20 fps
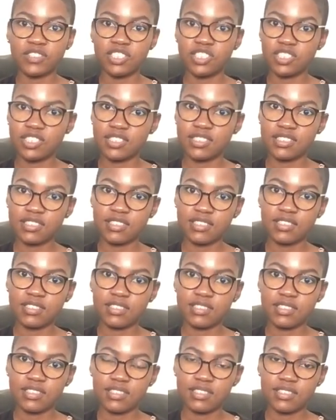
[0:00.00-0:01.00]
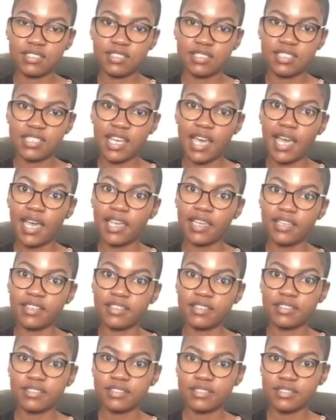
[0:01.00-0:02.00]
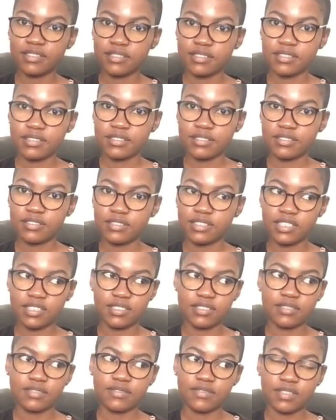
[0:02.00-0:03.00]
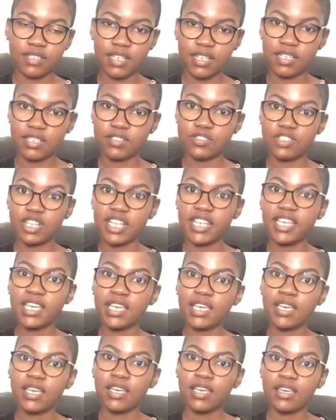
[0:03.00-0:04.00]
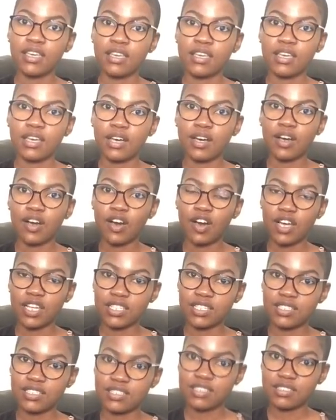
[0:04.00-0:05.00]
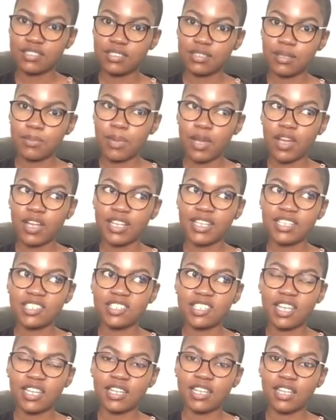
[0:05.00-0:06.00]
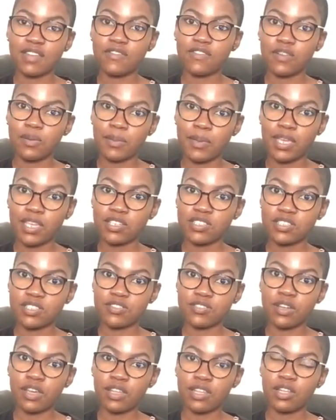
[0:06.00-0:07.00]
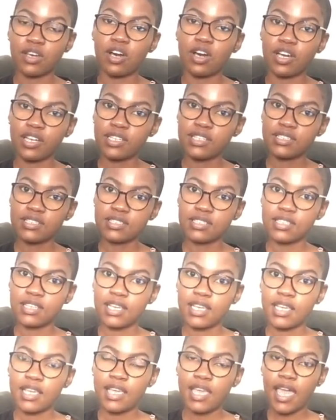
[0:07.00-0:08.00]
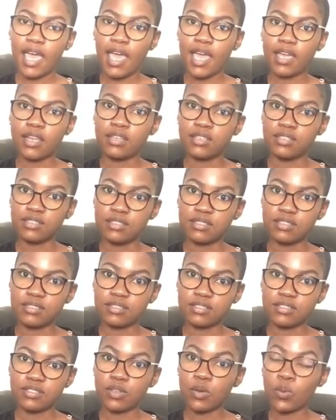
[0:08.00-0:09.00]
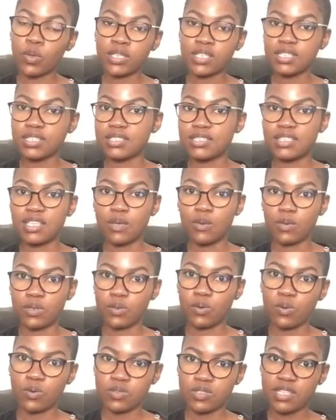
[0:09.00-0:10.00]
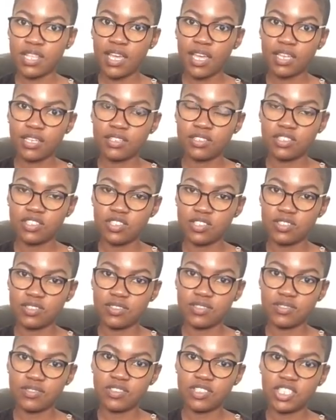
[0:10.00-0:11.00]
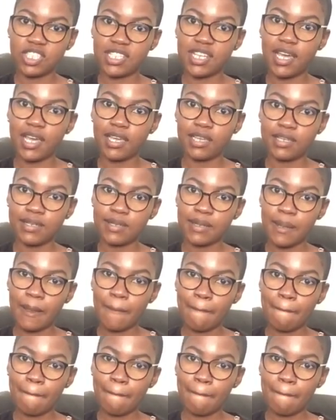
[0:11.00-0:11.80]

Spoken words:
She just died. Just literally. Her heart, apparently she had an inflammation around the heart, and no one can say what caused that. She died.